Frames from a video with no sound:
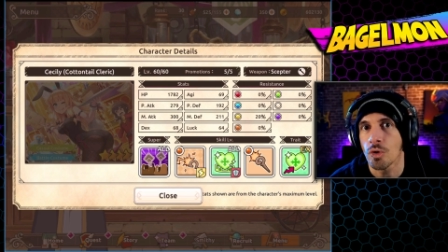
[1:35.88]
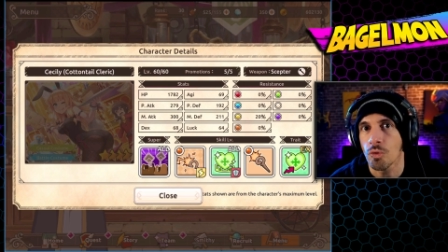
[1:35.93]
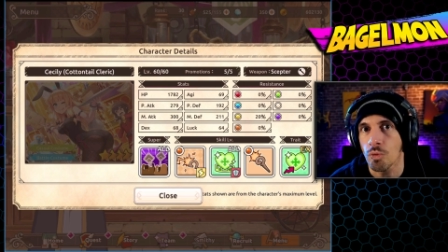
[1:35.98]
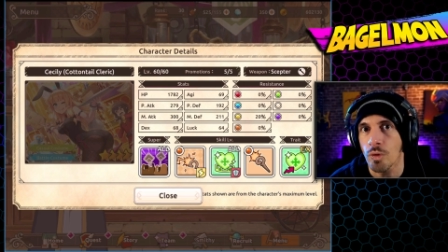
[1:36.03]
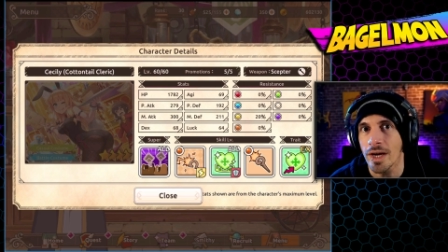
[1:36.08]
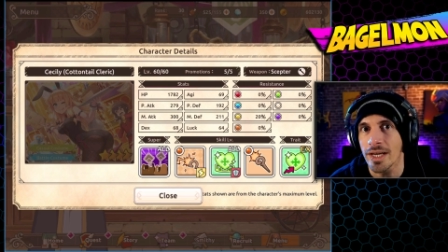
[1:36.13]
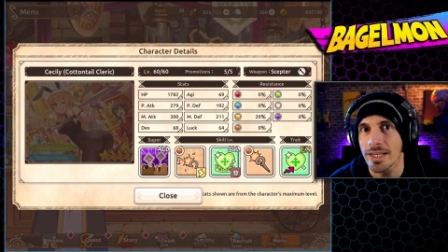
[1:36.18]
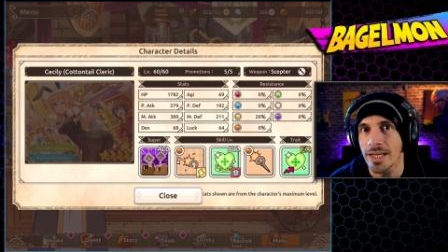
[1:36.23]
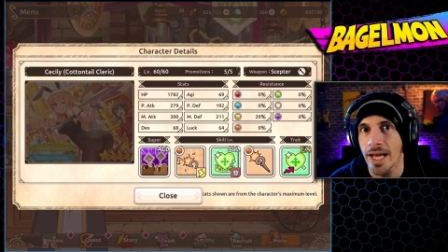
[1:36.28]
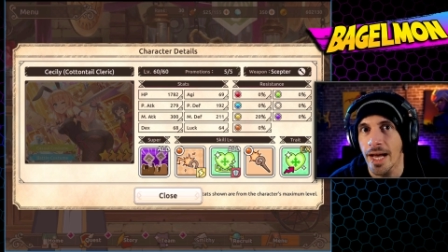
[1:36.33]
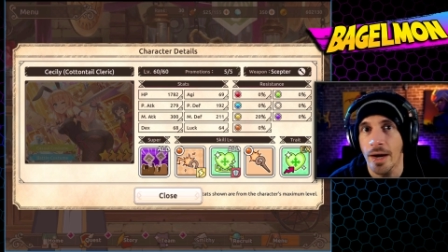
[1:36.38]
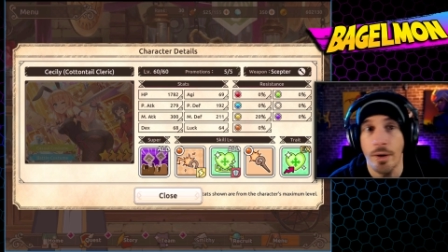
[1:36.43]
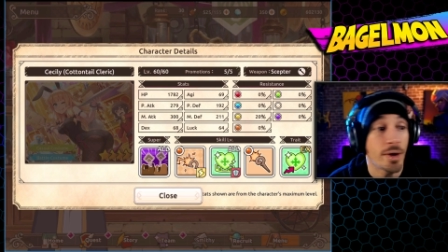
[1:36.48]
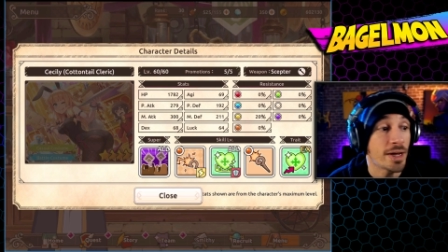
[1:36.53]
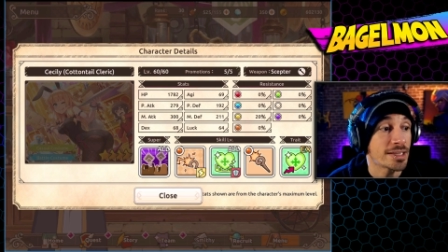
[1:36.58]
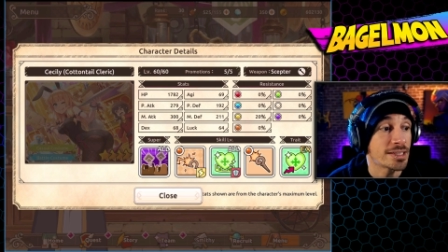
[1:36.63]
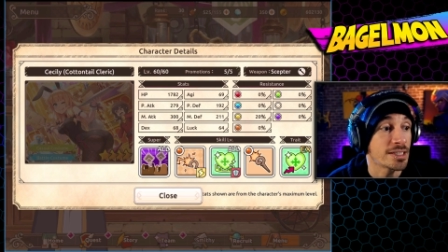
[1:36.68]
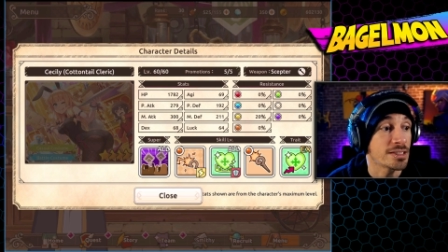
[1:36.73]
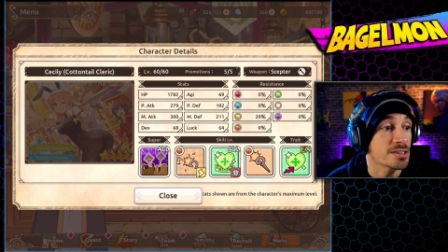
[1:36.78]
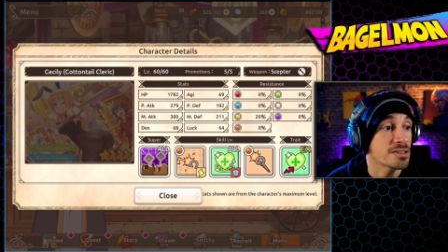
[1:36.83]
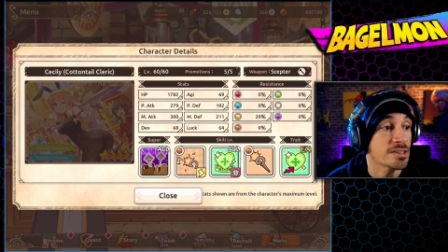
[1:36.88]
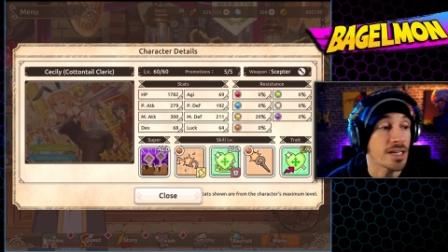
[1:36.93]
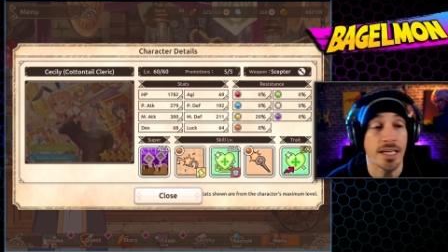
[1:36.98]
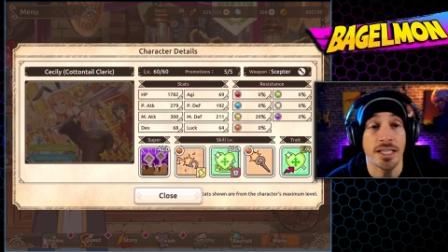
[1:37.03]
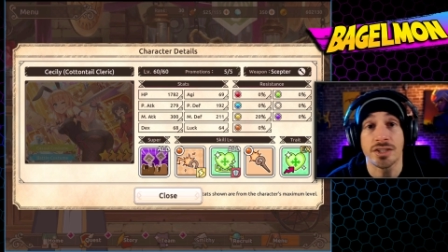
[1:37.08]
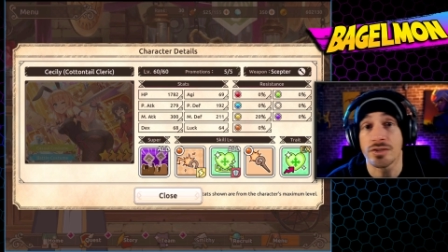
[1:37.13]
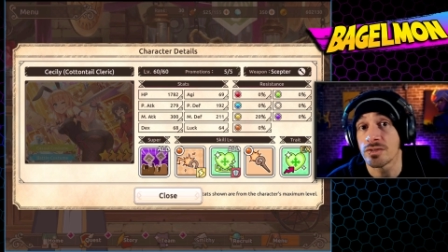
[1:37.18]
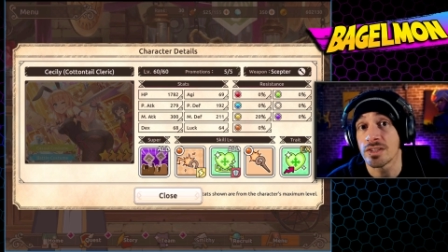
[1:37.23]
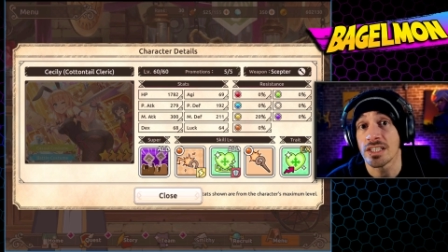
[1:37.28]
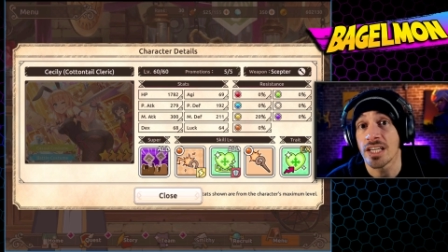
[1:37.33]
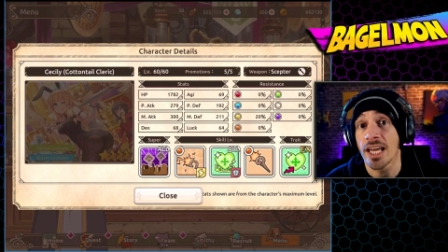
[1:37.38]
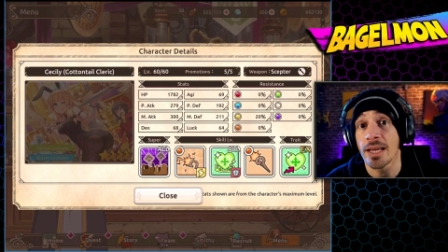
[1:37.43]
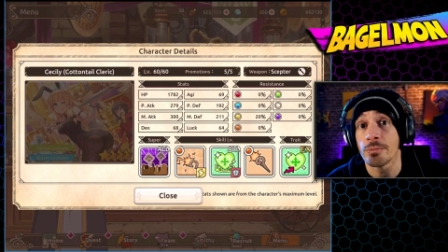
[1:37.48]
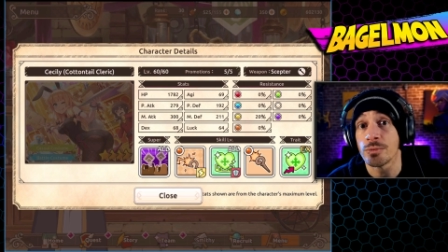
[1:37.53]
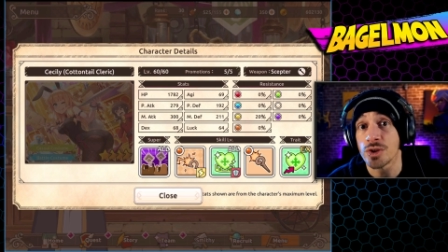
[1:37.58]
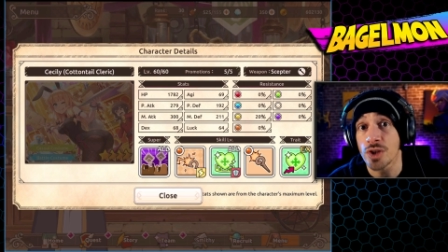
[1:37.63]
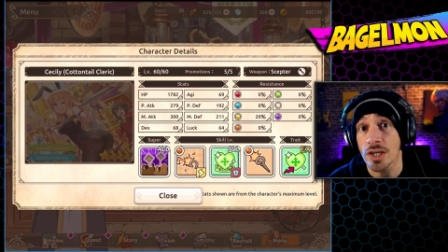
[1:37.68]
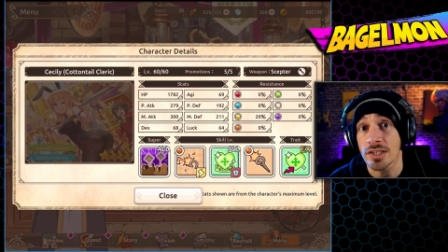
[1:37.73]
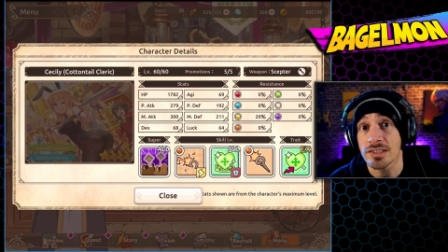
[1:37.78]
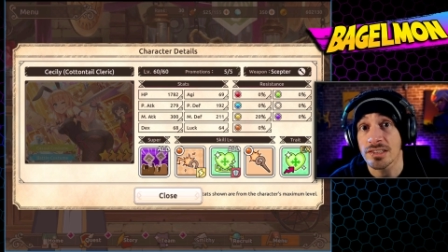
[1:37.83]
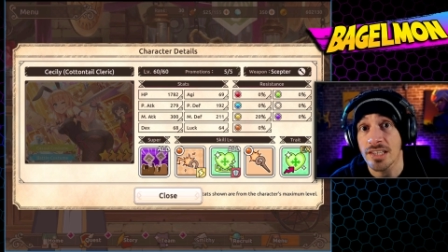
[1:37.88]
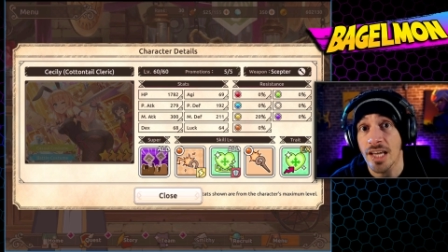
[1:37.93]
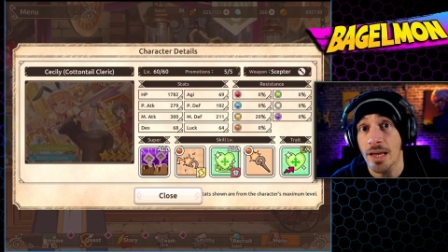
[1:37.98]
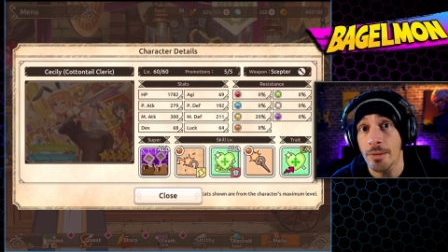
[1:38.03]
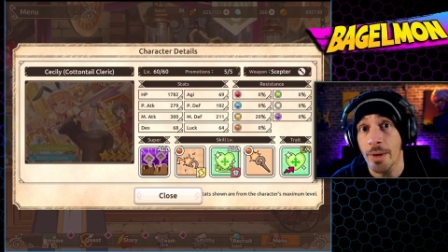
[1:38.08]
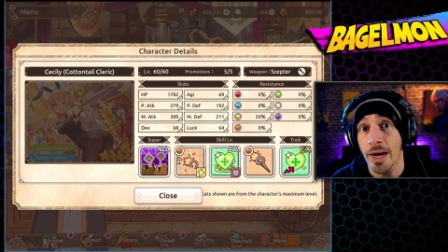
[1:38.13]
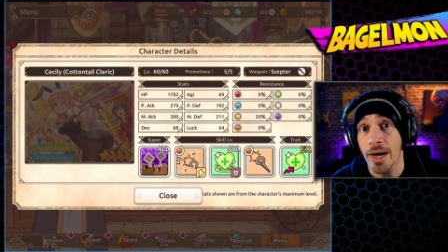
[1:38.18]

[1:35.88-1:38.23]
right now at this stage of the game. Just came